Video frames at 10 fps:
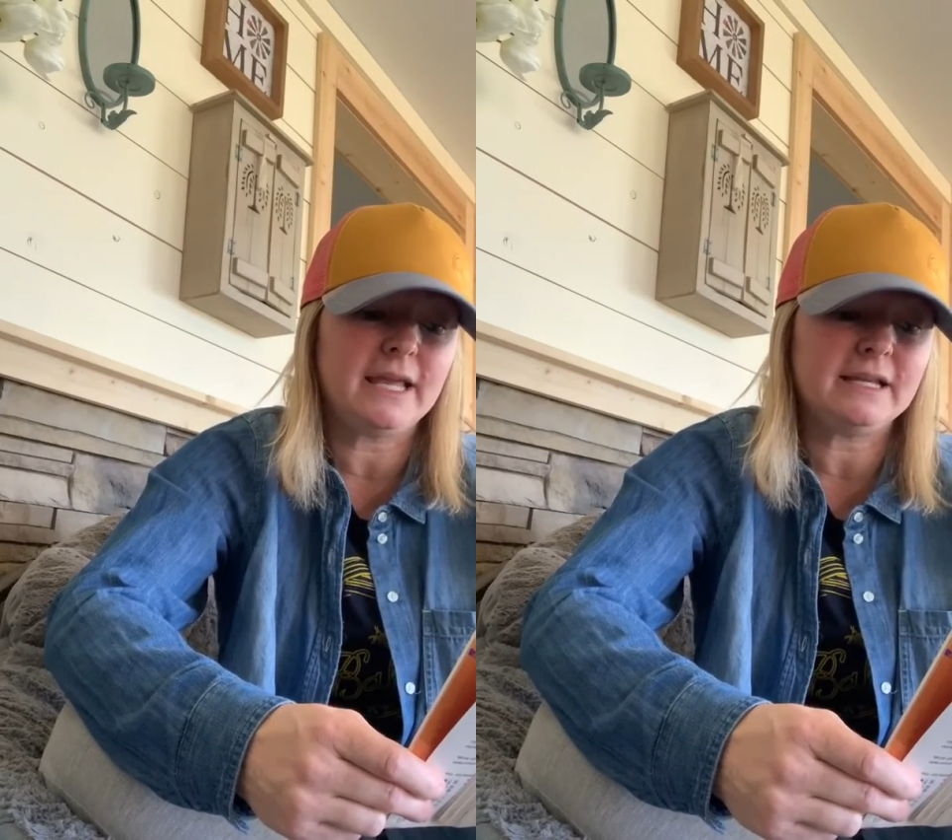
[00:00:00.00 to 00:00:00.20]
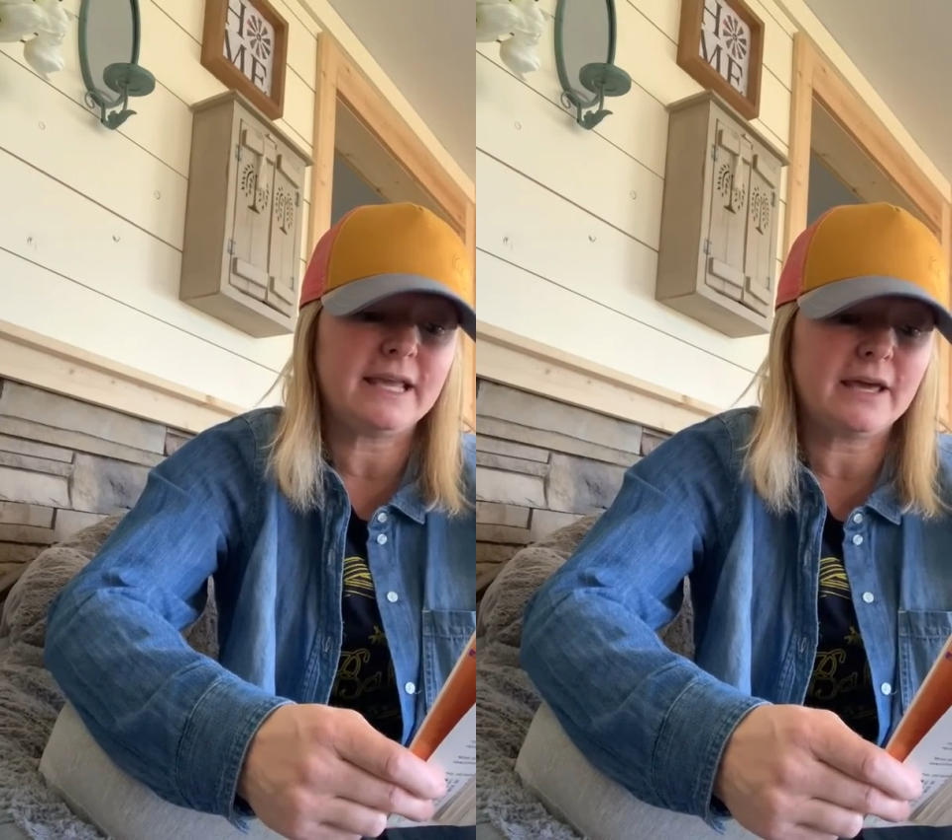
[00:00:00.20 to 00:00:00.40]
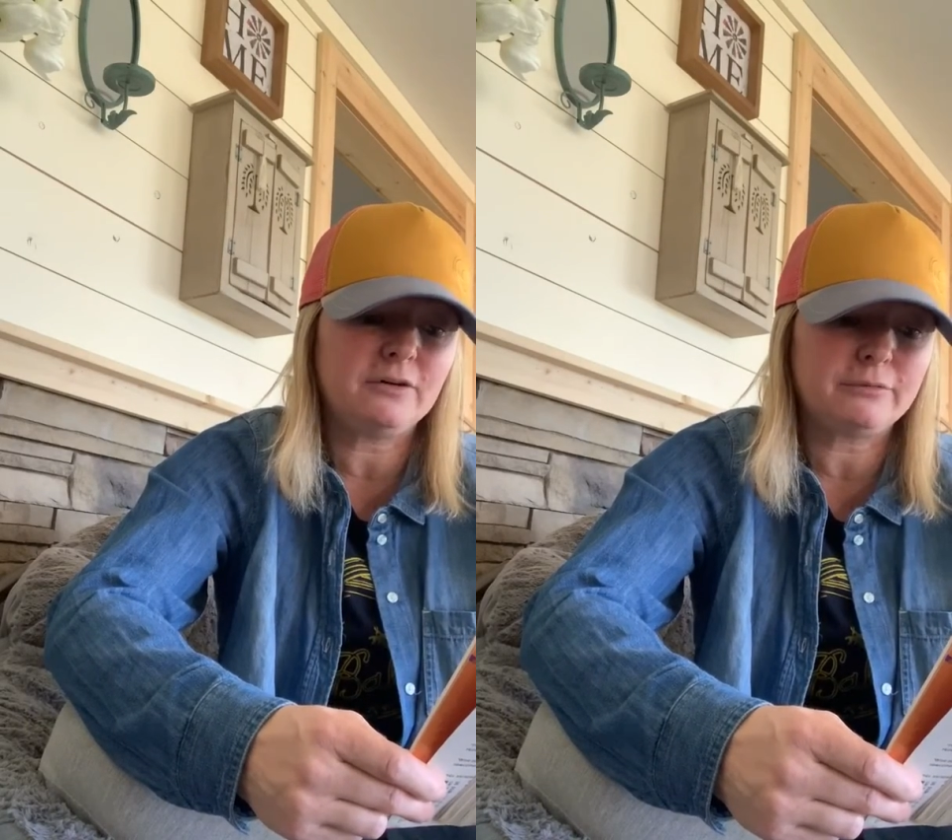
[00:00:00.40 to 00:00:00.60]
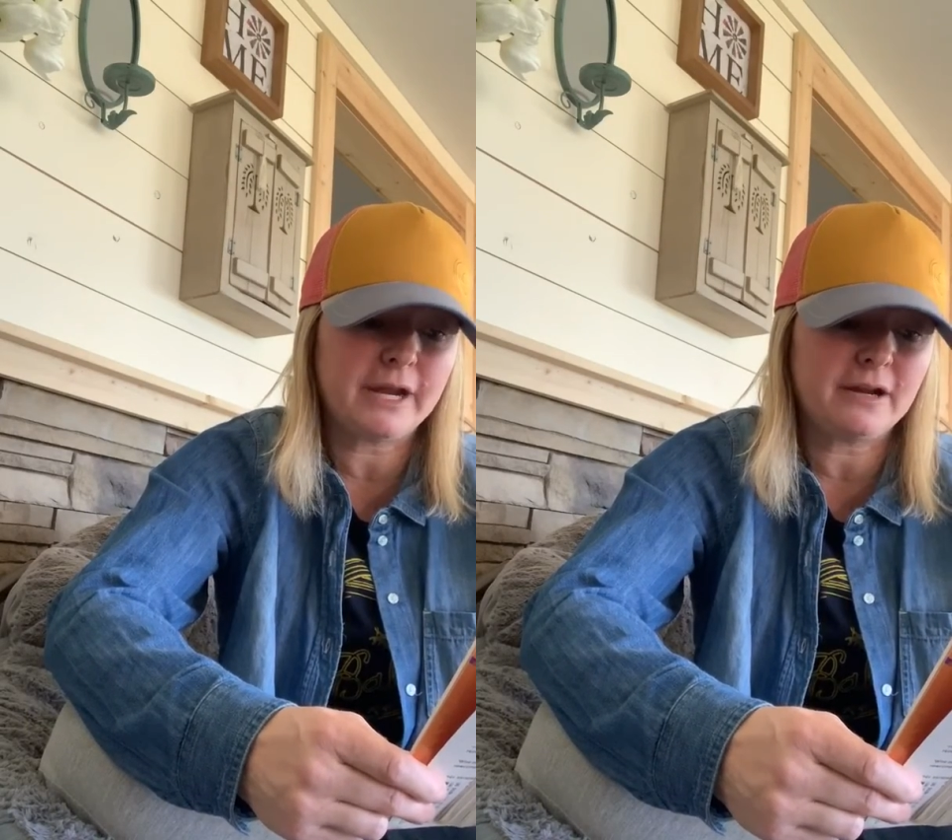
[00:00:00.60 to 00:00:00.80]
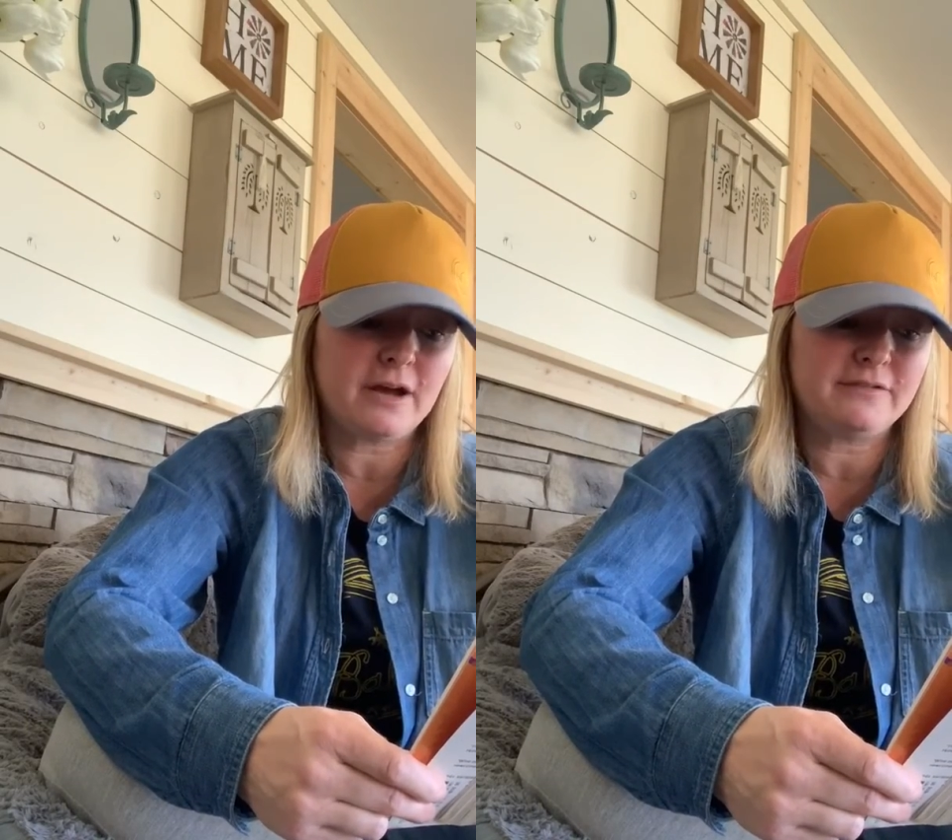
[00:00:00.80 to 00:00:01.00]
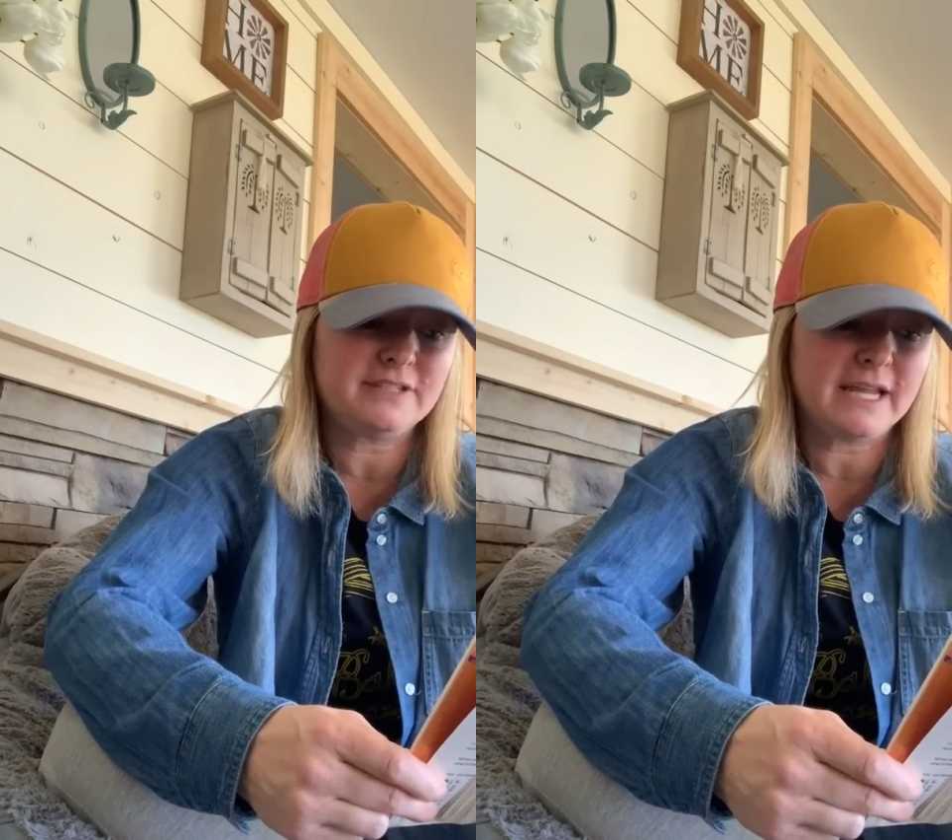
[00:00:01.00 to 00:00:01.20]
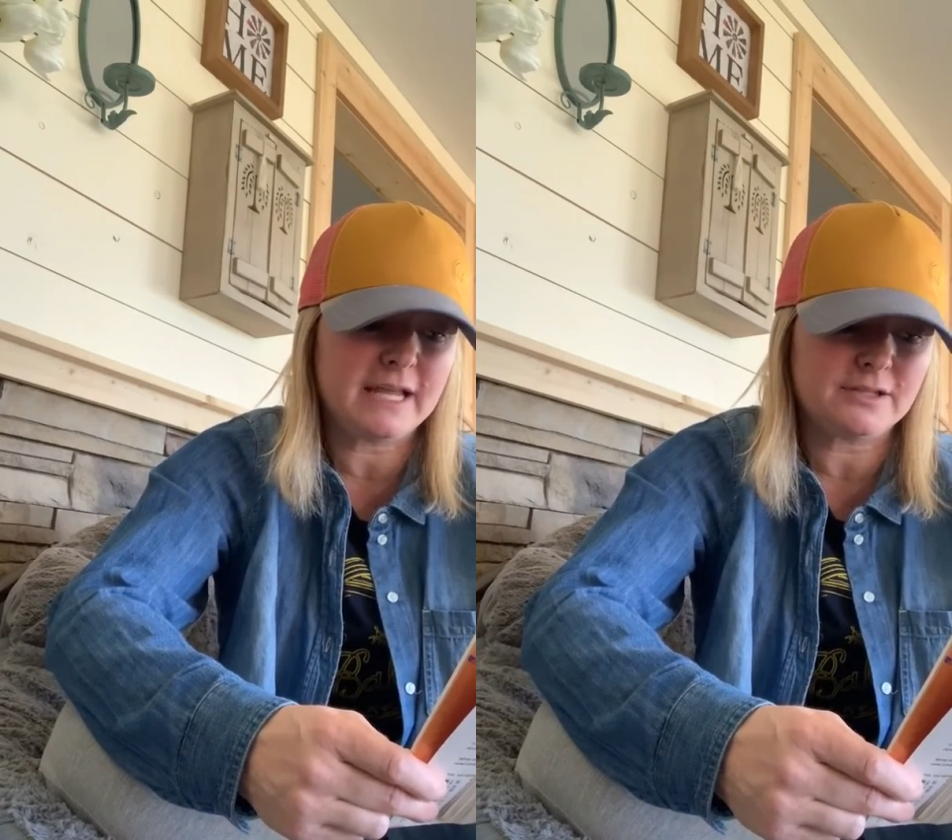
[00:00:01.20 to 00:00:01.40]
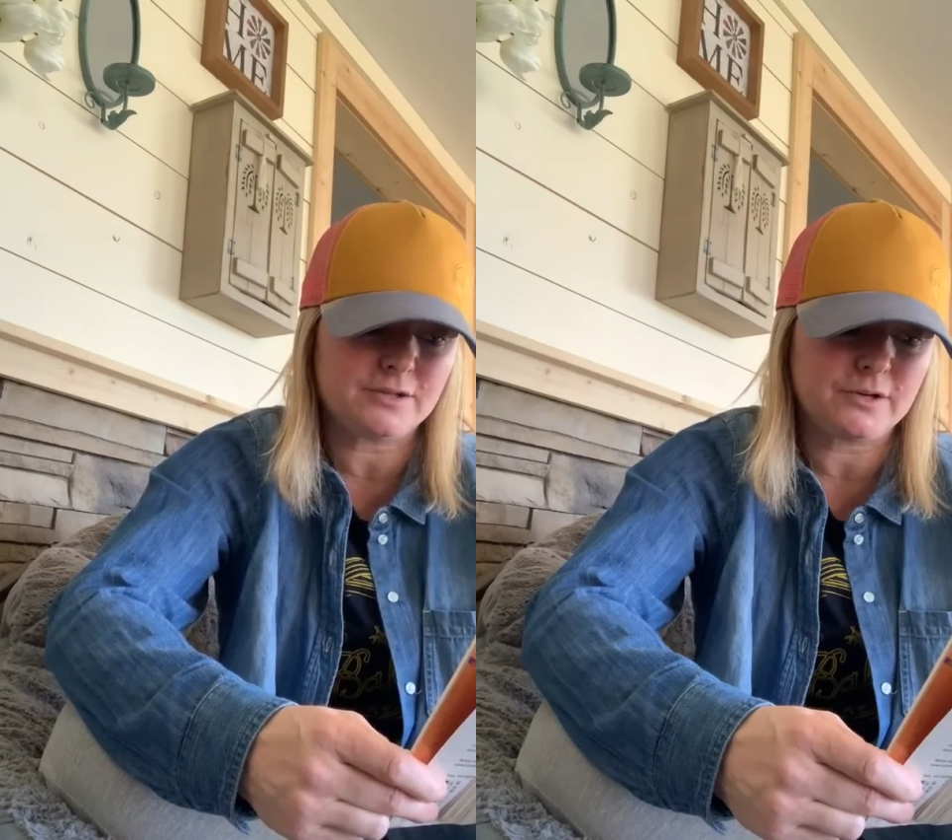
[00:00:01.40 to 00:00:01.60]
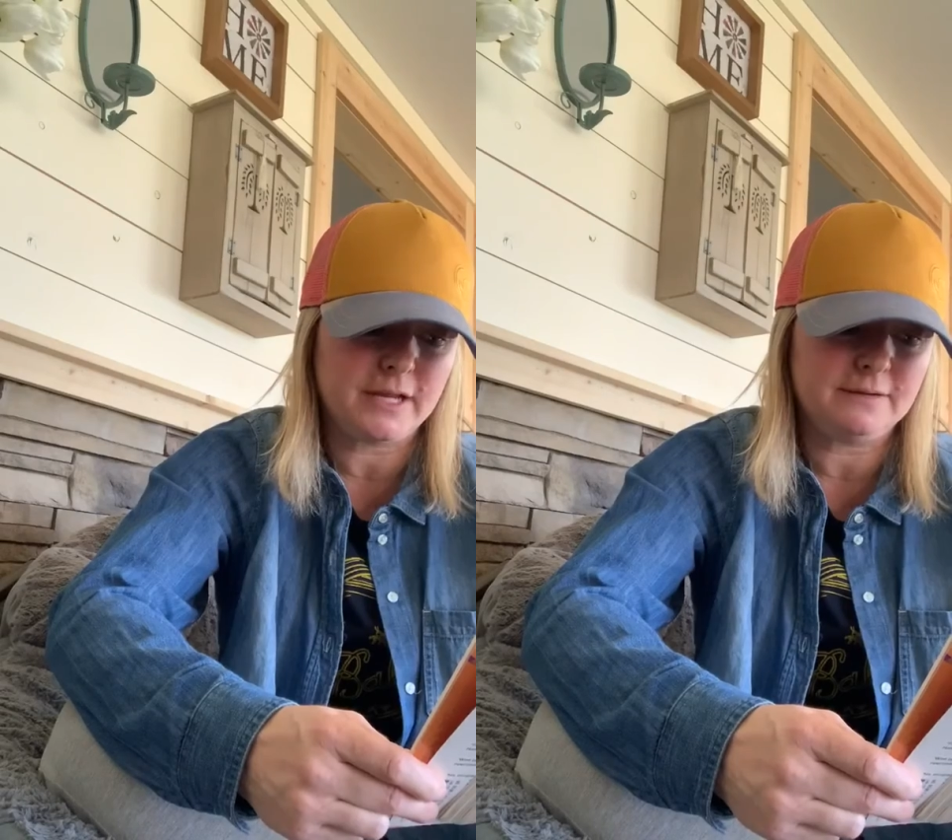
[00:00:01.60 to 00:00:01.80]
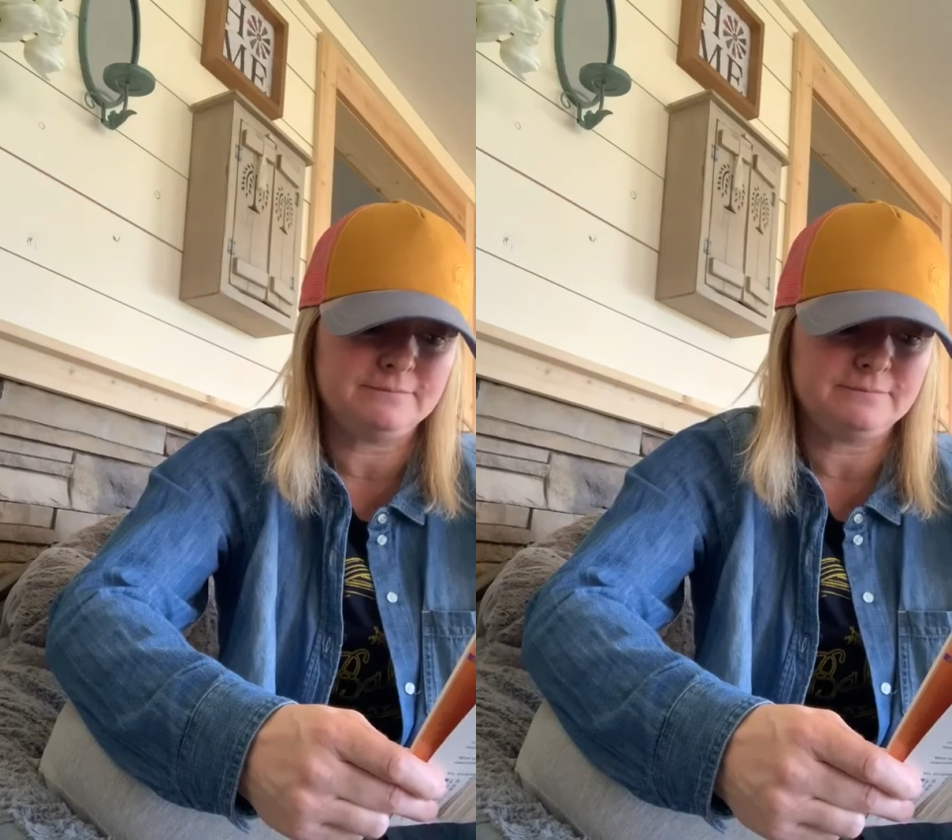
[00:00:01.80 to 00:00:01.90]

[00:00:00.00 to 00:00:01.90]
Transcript: and Gail ran off to answer it.